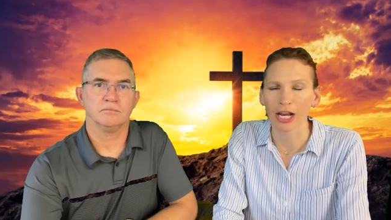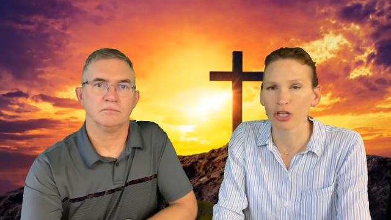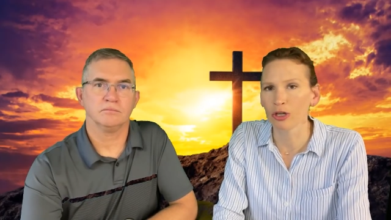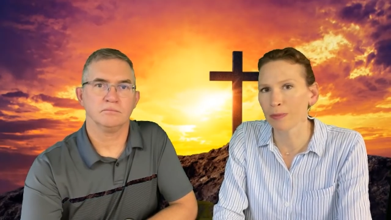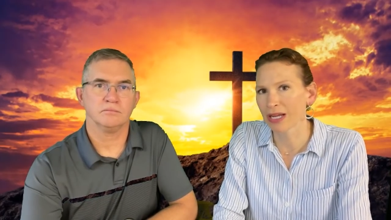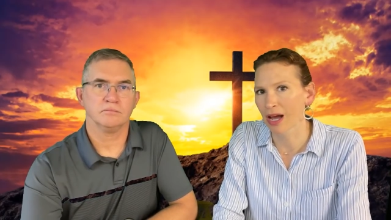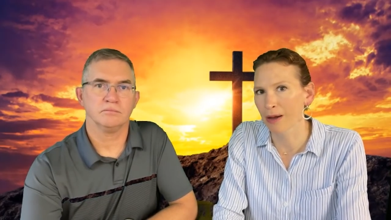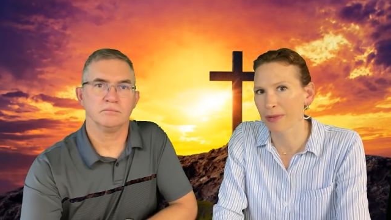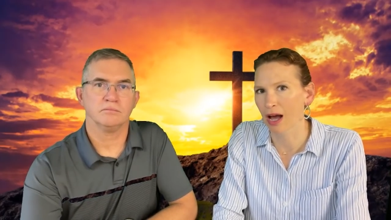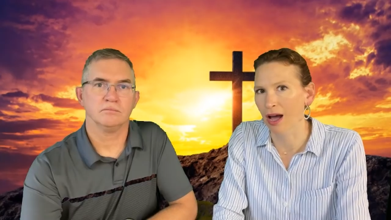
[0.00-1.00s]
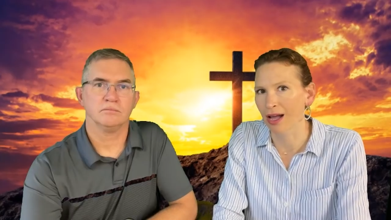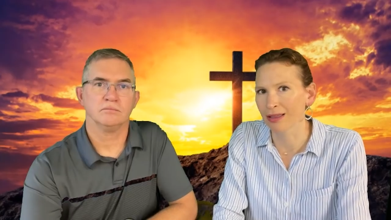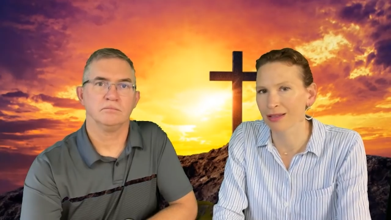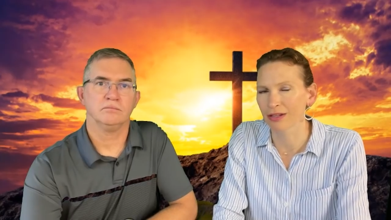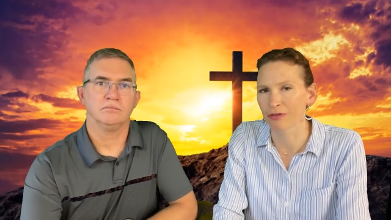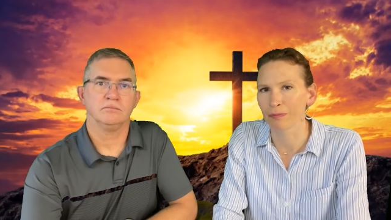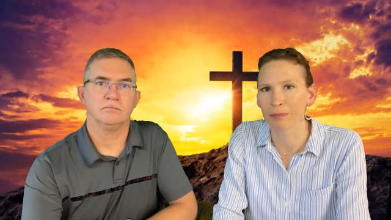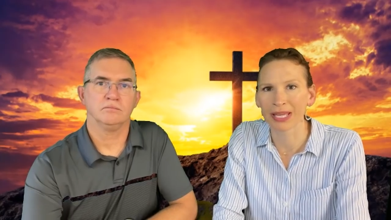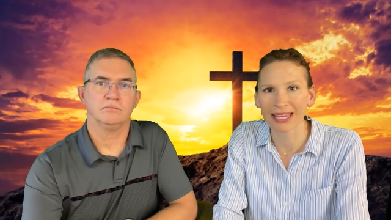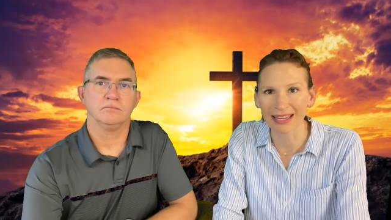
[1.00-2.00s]
Speaker 1: and you become an island of
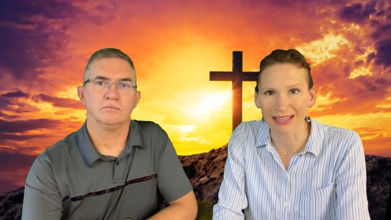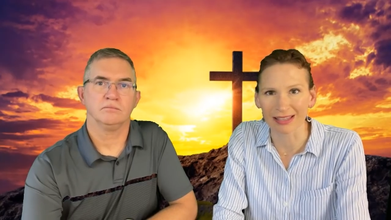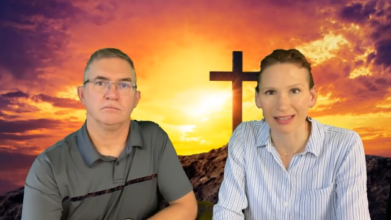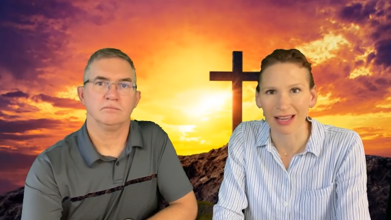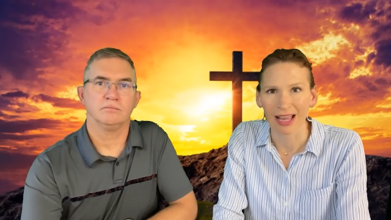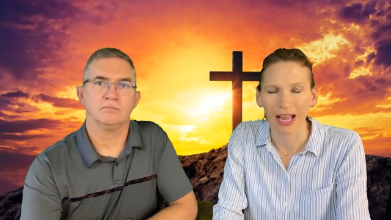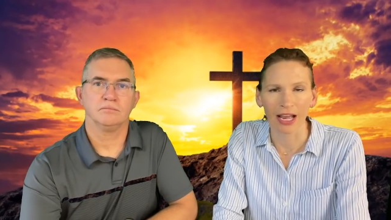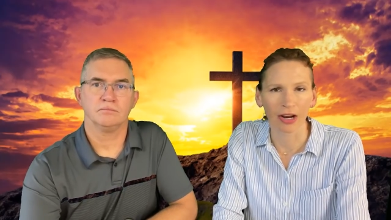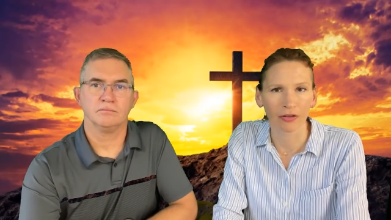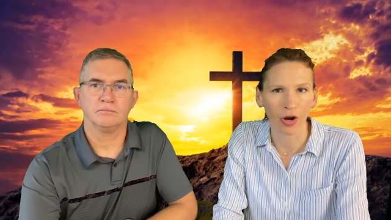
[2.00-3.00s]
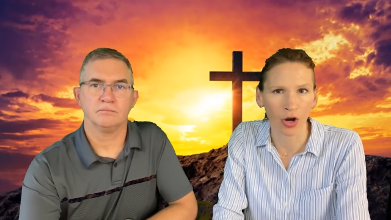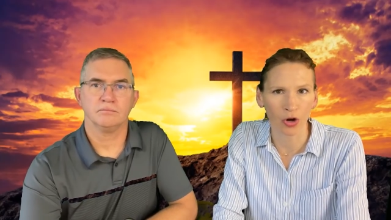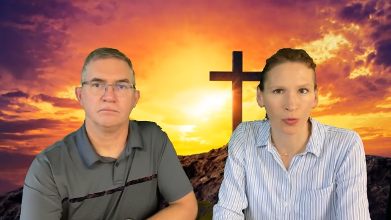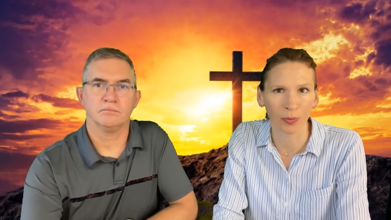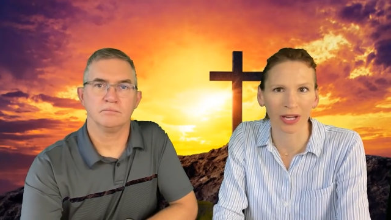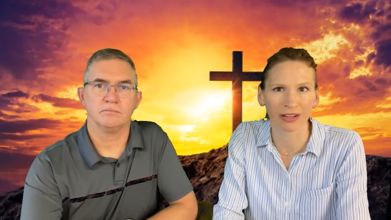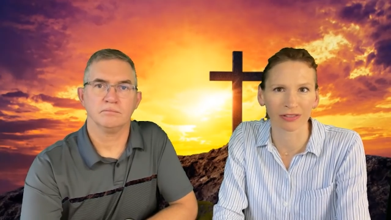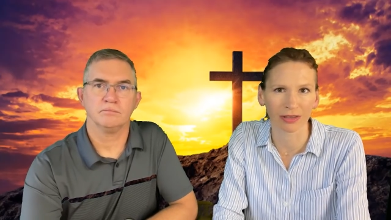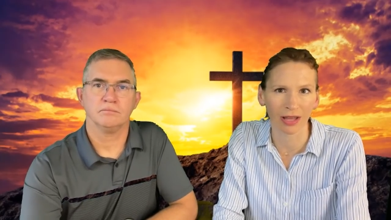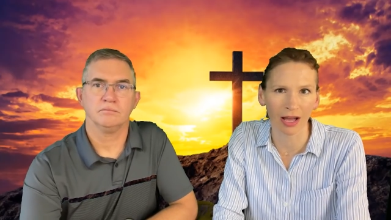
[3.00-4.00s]
peace and of hope and
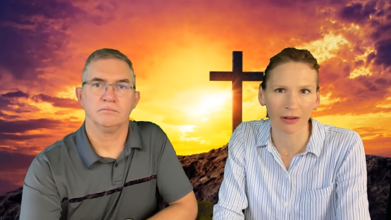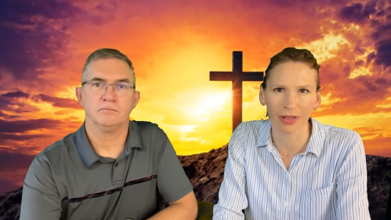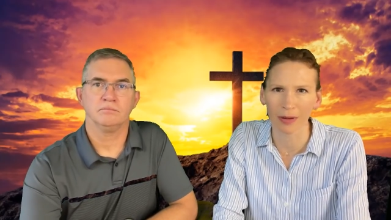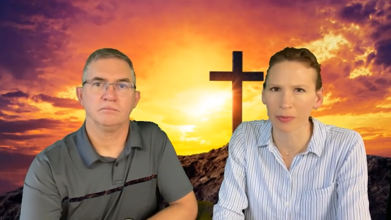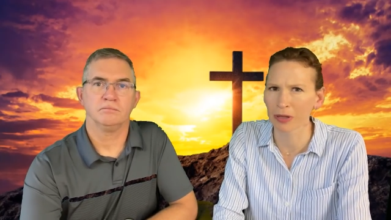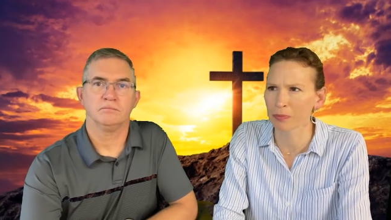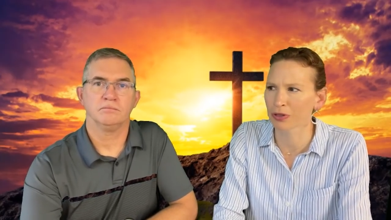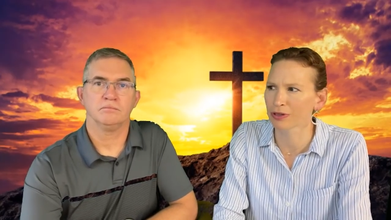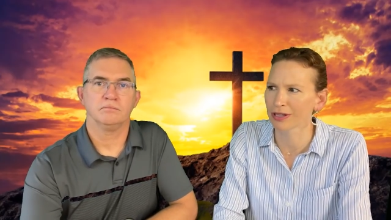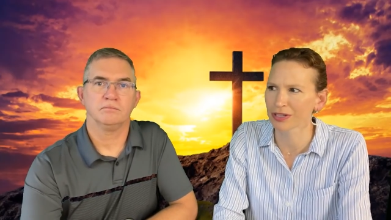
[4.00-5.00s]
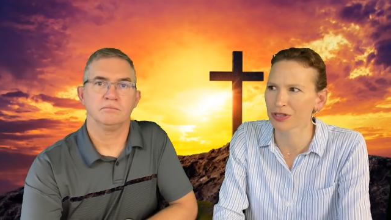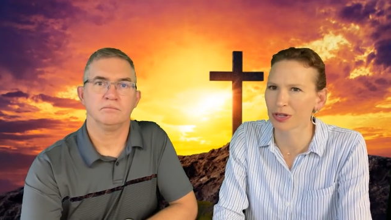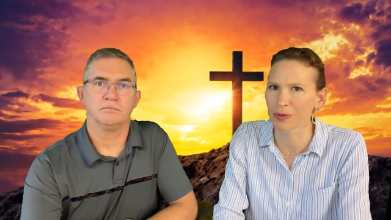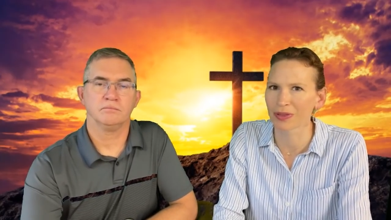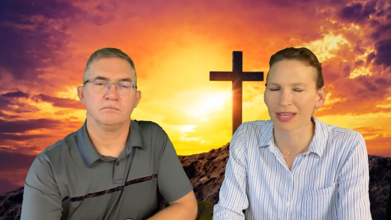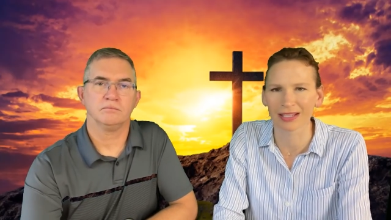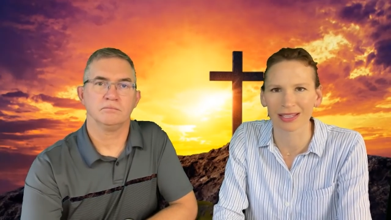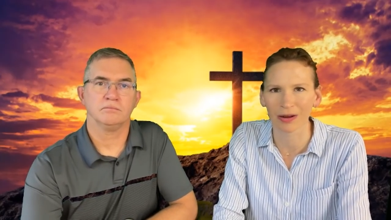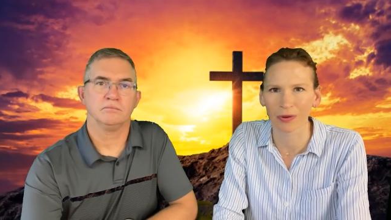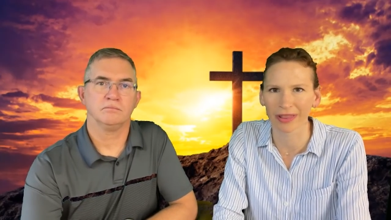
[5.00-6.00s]
of love that people look to and they
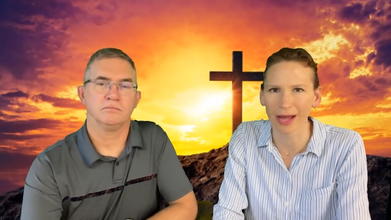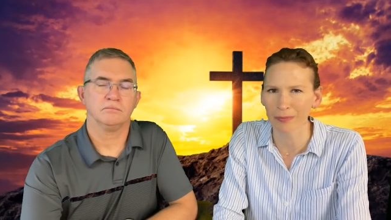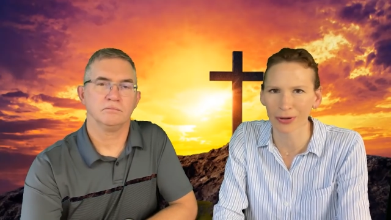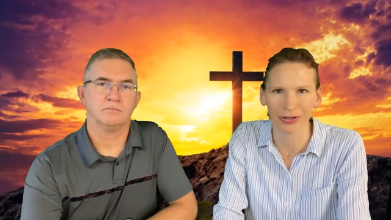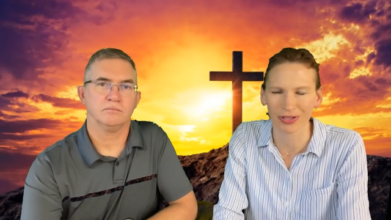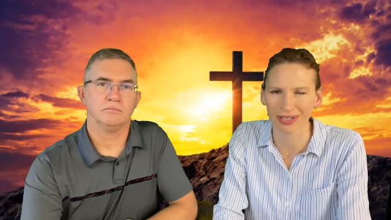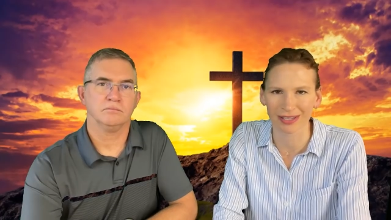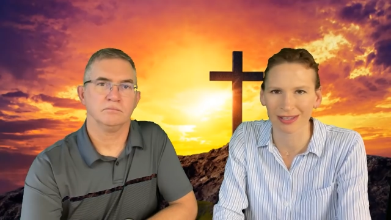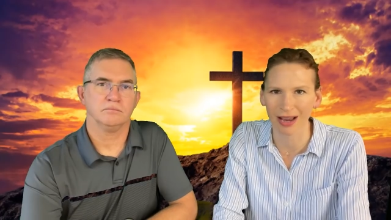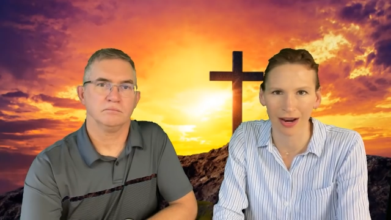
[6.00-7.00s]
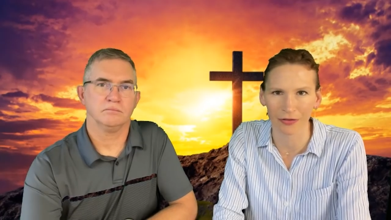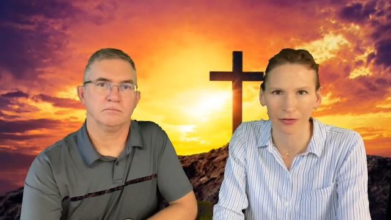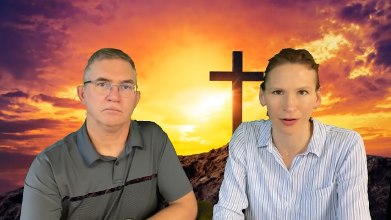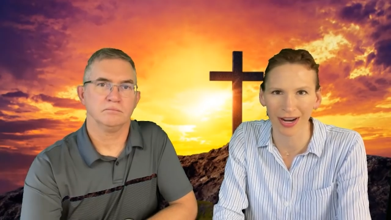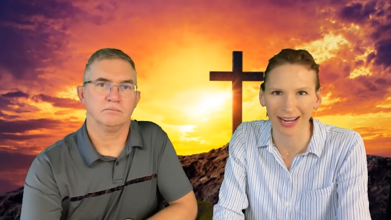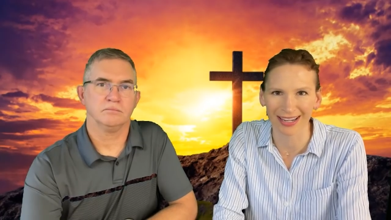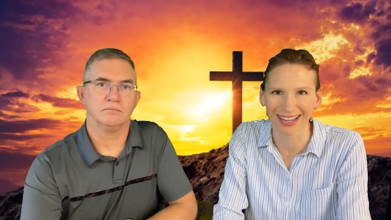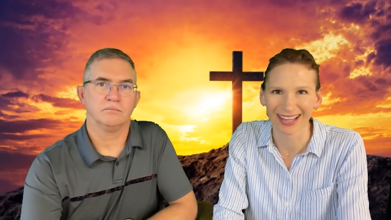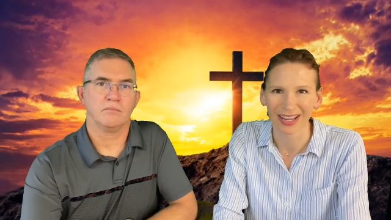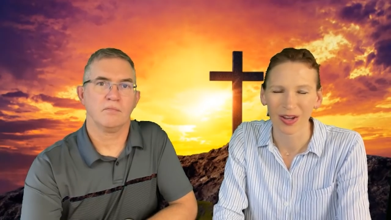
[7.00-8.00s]
say, Well, that person is not afraid.
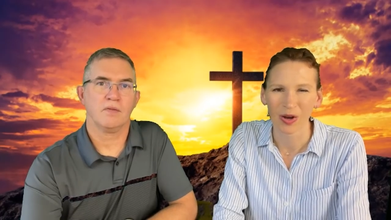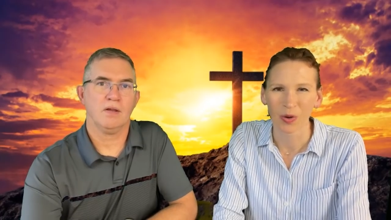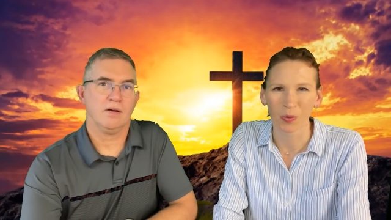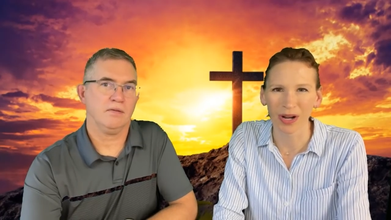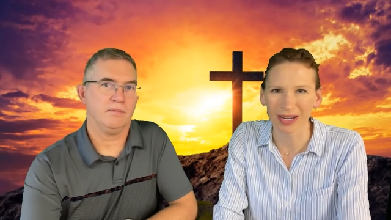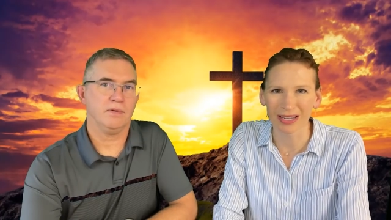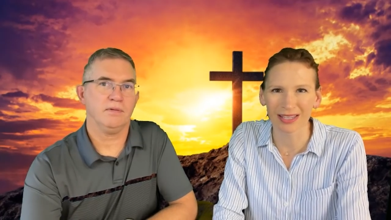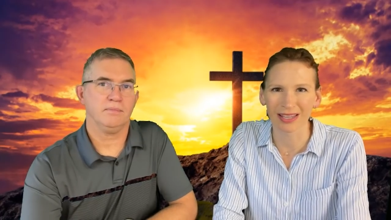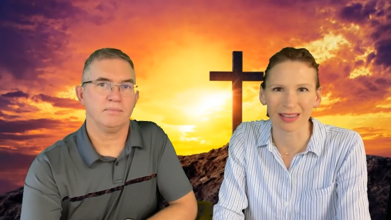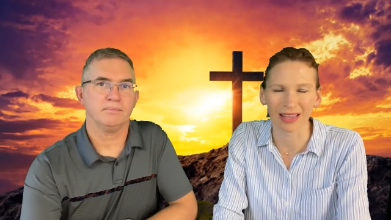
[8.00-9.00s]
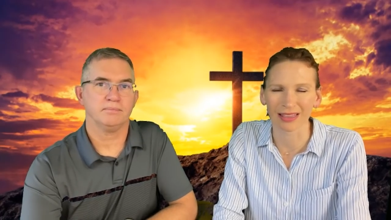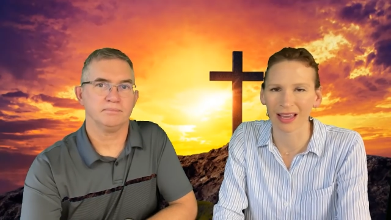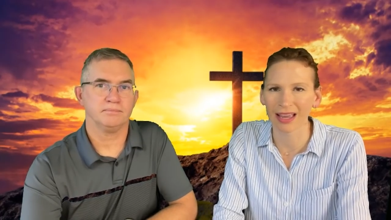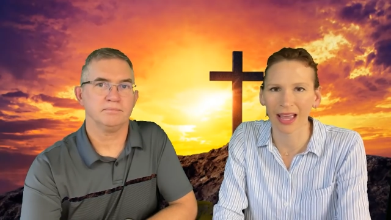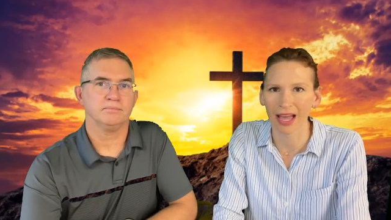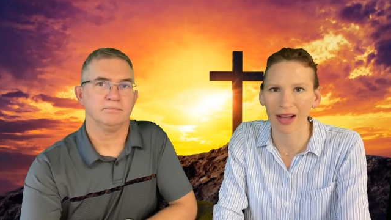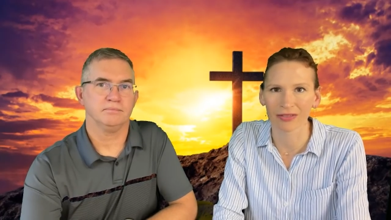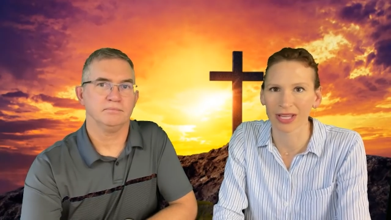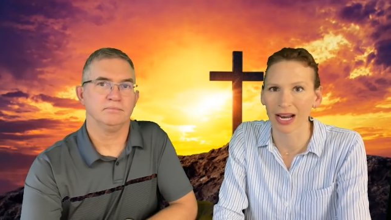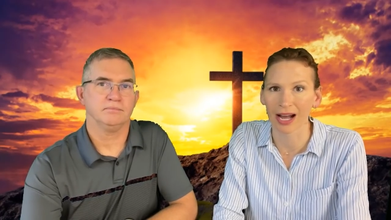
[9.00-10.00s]
Yeah, what is yeah. it that they
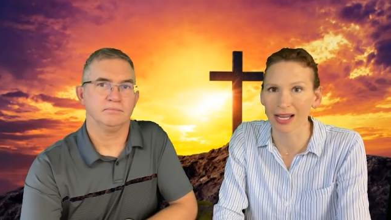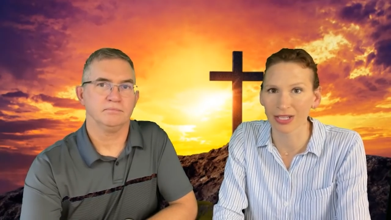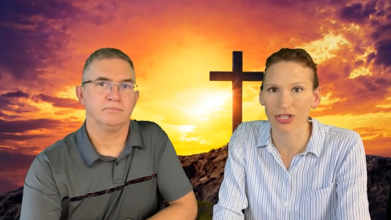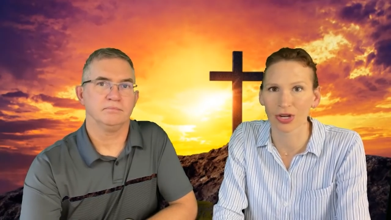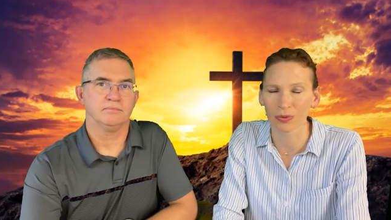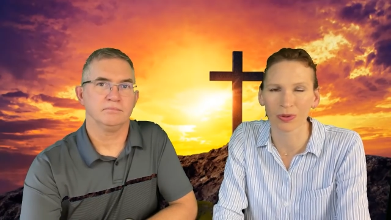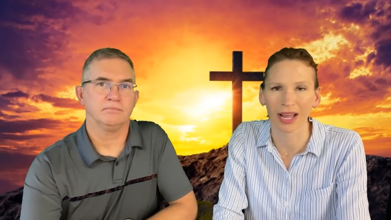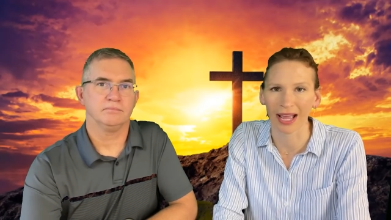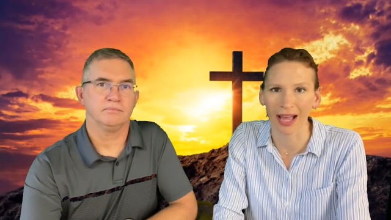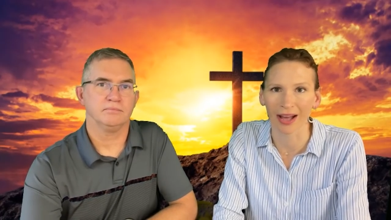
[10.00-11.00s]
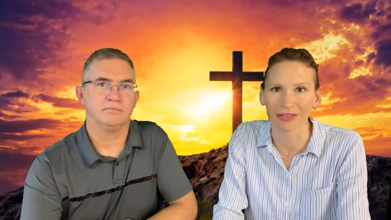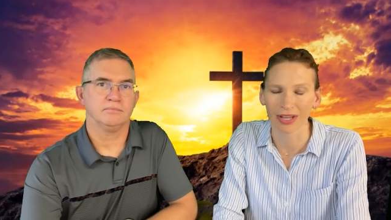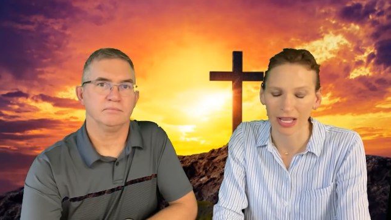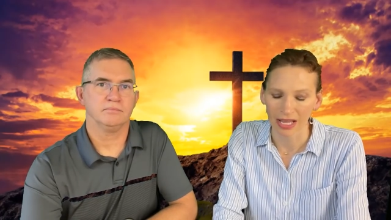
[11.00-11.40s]
have that I don't have?